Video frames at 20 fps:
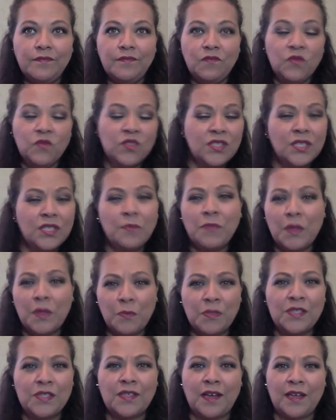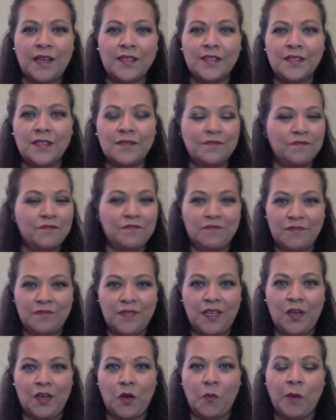something besides,
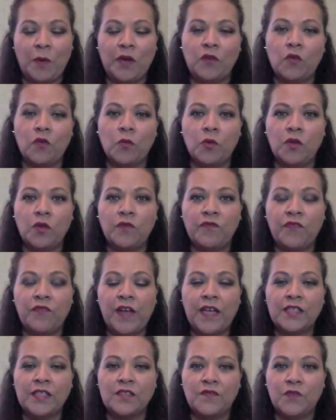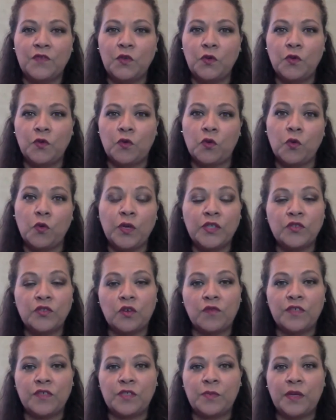my normal fast food or quick
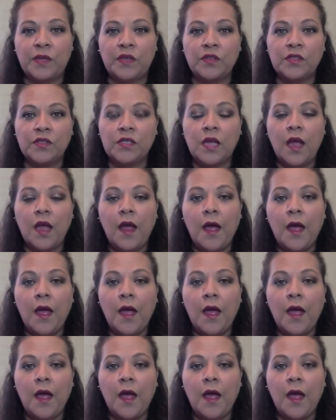service meals.